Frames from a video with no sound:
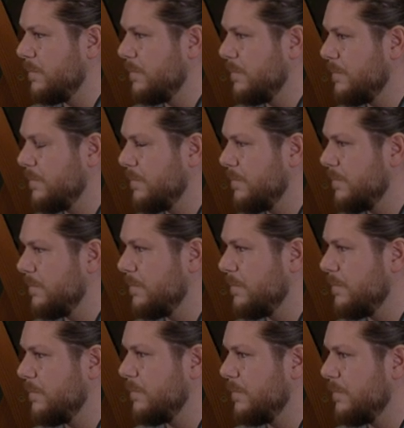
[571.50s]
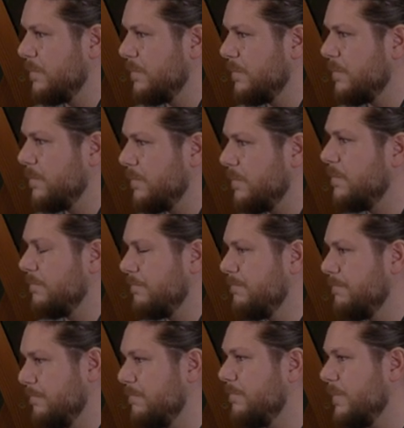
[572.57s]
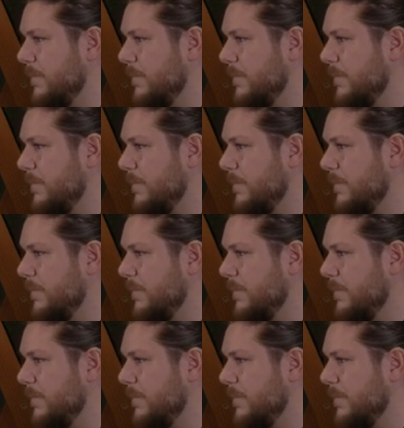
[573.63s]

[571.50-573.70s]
The person shown says nothing.